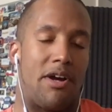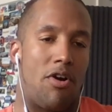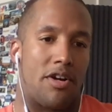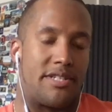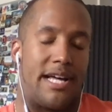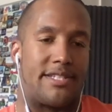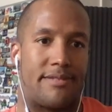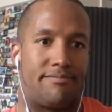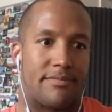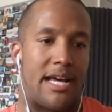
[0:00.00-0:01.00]
my heart because
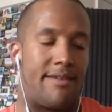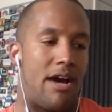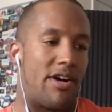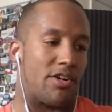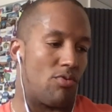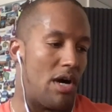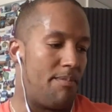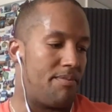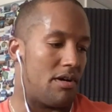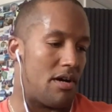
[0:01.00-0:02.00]
that's kind of how I grew up.